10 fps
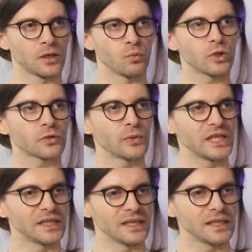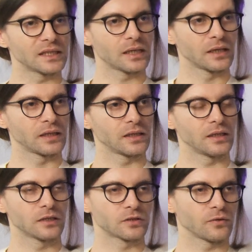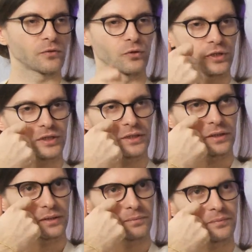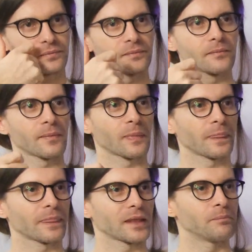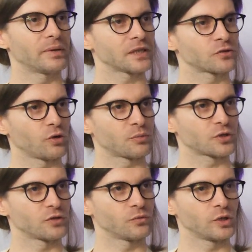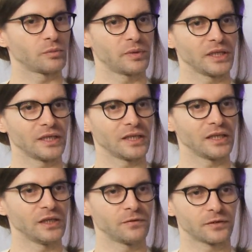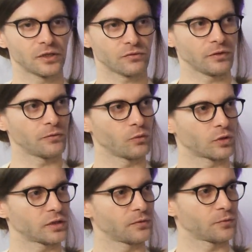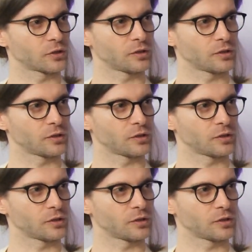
What we need is, of course, the best option would be if the reward for